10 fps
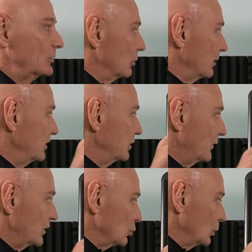you're
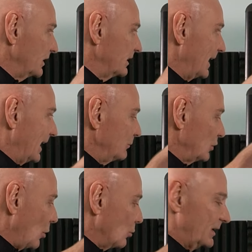individually
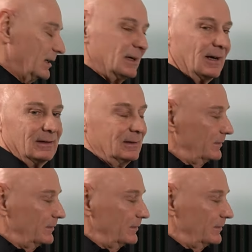named owning it,